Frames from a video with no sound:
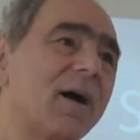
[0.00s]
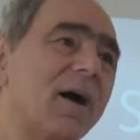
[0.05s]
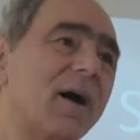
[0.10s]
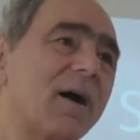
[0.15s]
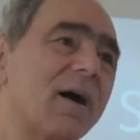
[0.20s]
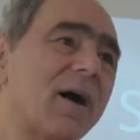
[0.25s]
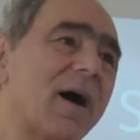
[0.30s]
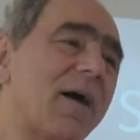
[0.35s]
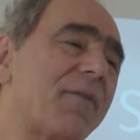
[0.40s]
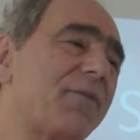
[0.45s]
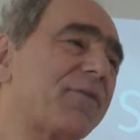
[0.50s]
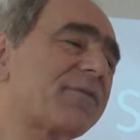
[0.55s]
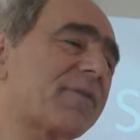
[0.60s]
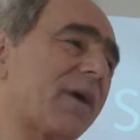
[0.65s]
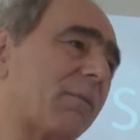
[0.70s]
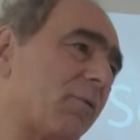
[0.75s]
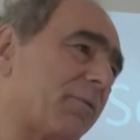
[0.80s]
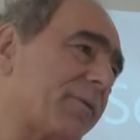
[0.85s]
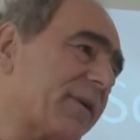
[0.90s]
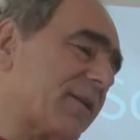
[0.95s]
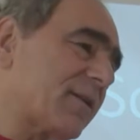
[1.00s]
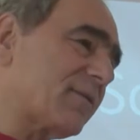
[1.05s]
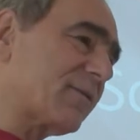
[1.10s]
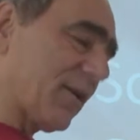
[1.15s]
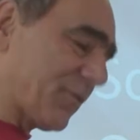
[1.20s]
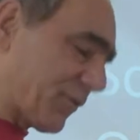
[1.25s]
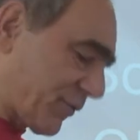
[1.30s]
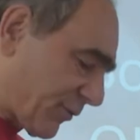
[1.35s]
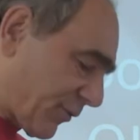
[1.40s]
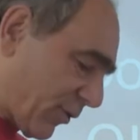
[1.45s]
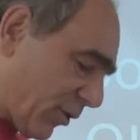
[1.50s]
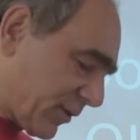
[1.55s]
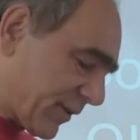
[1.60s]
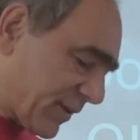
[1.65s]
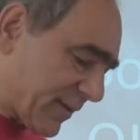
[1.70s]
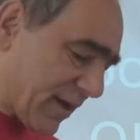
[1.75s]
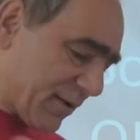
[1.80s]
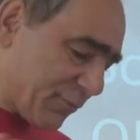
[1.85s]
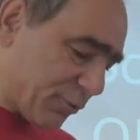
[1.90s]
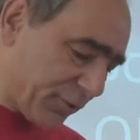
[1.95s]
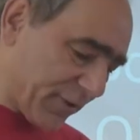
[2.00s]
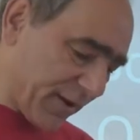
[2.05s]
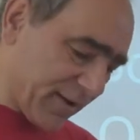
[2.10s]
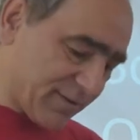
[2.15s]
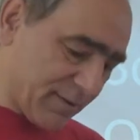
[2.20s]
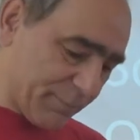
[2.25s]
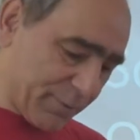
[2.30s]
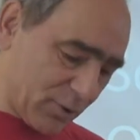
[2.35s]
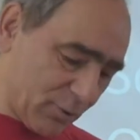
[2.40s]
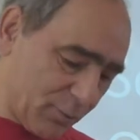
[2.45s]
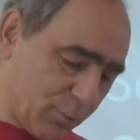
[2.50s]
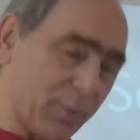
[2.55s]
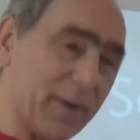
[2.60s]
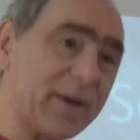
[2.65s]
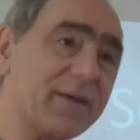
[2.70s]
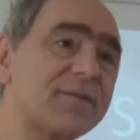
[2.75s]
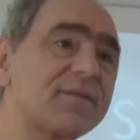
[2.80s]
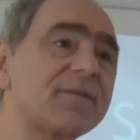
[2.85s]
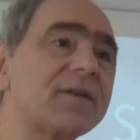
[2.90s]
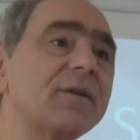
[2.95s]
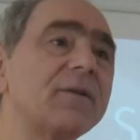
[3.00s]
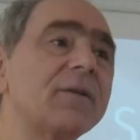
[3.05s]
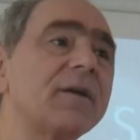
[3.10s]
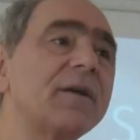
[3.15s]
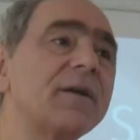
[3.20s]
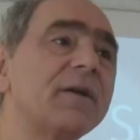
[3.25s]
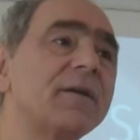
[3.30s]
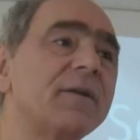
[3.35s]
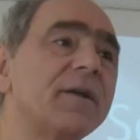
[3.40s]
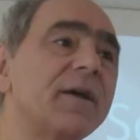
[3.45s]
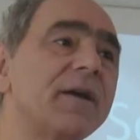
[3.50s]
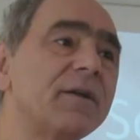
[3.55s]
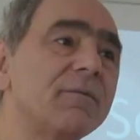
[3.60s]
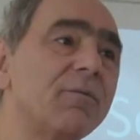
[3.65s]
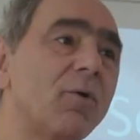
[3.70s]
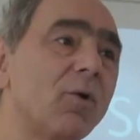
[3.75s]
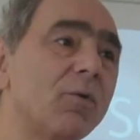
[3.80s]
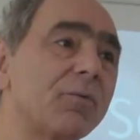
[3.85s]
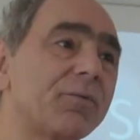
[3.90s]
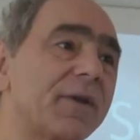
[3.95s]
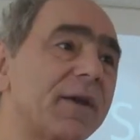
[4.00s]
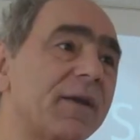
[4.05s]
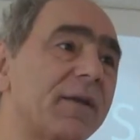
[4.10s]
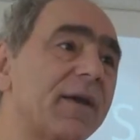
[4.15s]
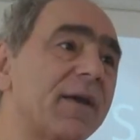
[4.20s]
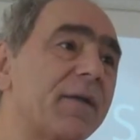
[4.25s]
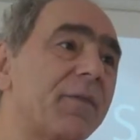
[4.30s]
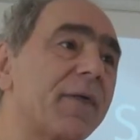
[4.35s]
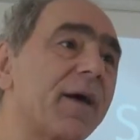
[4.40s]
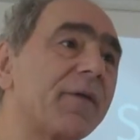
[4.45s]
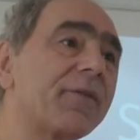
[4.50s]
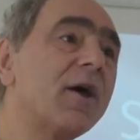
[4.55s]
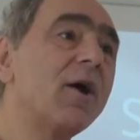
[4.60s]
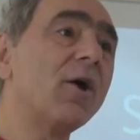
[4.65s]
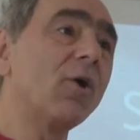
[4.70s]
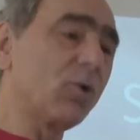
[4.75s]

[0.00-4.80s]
Uh, and some of it is unsold, and therefore there is a bit of waste in, in, involved in, in that.